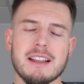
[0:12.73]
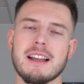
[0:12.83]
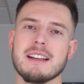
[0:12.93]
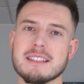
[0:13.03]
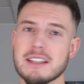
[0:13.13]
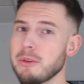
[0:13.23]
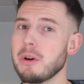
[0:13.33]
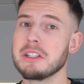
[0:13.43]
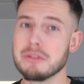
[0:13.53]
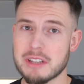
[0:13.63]
and I tell you
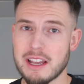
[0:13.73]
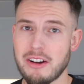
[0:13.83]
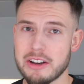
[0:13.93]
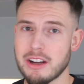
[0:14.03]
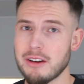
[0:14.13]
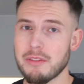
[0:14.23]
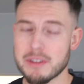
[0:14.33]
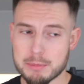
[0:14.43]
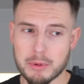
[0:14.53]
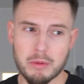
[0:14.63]
what, it does get hot in our
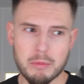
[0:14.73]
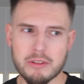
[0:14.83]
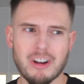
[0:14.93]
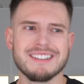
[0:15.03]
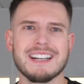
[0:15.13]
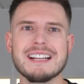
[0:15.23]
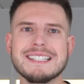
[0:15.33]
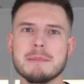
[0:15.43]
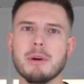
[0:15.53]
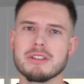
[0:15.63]
office, but we've got
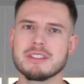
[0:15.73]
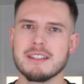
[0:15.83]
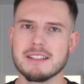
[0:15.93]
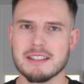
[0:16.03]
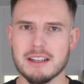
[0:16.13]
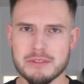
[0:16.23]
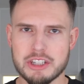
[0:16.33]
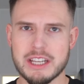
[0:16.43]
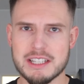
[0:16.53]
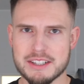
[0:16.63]
ninety boxes of
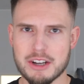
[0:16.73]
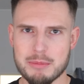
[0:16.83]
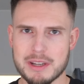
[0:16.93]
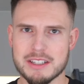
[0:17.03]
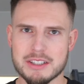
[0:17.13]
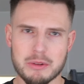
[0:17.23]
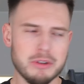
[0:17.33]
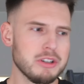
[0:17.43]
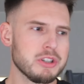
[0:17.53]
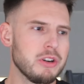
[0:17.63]
jeans coming, so we're
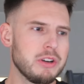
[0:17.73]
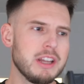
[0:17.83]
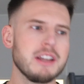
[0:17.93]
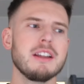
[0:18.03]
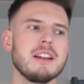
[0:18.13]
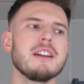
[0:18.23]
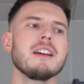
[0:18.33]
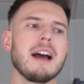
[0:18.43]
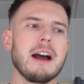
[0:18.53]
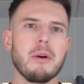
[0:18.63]
going to show you
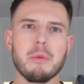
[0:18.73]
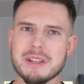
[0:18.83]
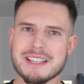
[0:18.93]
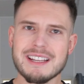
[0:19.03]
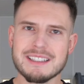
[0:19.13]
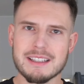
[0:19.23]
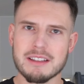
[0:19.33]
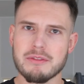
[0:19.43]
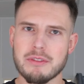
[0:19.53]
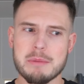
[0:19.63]
how we take
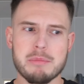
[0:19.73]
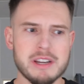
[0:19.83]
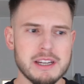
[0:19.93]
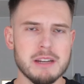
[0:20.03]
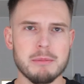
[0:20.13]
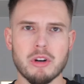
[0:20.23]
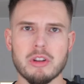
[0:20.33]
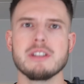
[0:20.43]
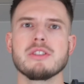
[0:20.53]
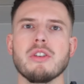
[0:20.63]
delivery, bringing them all
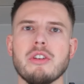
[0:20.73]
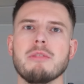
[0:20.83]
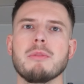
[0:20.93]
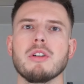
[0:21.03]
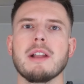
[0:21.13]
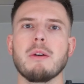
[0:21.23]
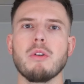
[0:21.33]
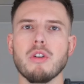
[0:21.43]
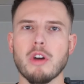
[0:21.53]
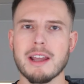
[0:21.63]
in, sorting them all out,
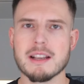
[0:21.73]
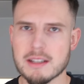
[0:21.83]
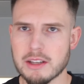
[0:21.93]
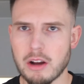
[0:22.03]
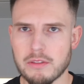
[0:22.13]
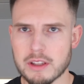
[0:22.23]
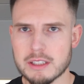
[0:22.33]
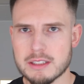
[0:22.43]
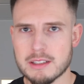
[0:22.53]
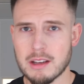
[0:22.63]
organising the
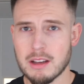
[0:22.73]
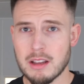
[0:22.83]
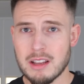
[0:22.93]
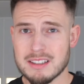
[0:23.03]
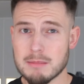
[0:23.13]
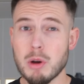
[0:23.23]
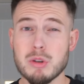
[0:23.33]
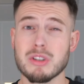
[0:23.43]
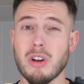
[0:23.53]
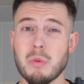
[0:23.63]
office. It's the
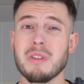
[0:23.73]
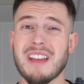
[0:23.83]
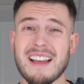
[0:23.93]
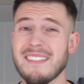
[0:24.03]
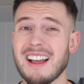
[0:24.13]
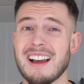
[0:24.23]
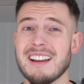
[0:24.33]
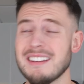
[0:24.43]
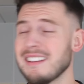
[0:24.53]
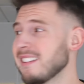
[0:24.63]
most stock we've ever
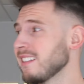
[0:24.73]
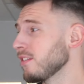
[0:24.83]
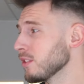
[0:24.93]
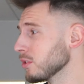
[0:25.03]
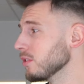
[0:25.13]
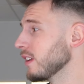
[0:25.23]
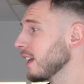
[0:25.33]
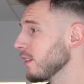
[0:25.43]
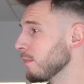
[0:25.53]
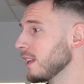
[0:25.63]
had for Sulfit
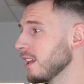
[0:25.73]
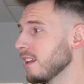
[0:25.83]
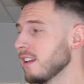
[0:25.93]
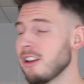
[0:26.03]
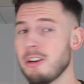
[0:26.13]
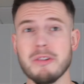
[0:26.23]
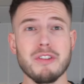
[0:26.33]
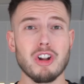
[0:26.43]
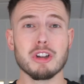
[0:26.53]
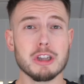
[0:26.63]
at the minute. We've
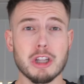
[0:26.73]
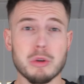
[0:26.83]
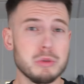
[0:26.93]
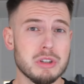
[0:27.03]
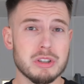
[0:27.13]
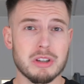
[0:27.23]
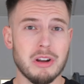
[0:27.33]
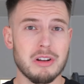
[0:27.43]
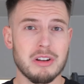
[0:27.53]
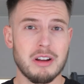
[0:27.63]
got loads of
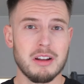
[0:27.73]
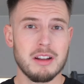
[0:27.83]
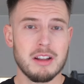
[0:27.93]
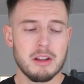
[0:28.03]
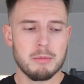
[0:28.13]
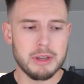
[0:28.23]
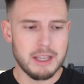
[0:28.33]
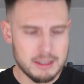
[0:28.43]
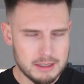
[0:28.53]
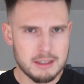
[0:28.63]
stock, but
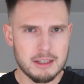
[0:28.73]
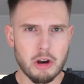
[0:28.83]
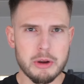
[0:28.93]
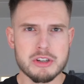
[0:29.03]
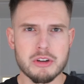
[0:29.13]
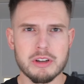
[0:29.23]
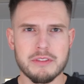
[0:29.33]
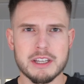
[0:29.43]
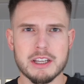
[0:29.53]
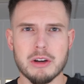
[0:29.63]
yeah. Hope you enjoy
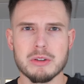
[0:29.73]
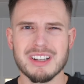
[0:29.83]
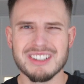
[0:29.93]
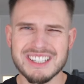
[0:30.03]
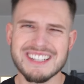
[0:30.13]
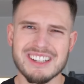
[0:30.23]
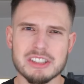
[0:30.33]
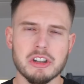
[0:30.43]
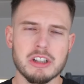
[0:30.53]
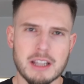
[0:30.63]
the videos, and you did
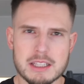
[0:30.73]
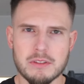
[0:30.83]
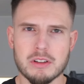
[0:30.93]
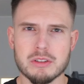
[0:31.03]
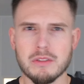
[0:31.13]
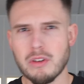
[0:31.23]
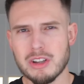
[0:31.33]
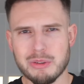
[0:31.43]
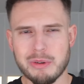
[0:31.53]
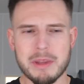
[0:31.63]
enjoy the last vlog, so I thought
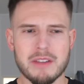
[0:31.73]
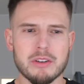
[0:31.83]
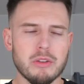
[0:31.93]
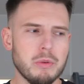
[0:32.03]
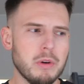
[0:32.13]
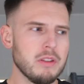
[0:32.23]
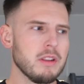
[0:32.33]
I'd do a bit of another one.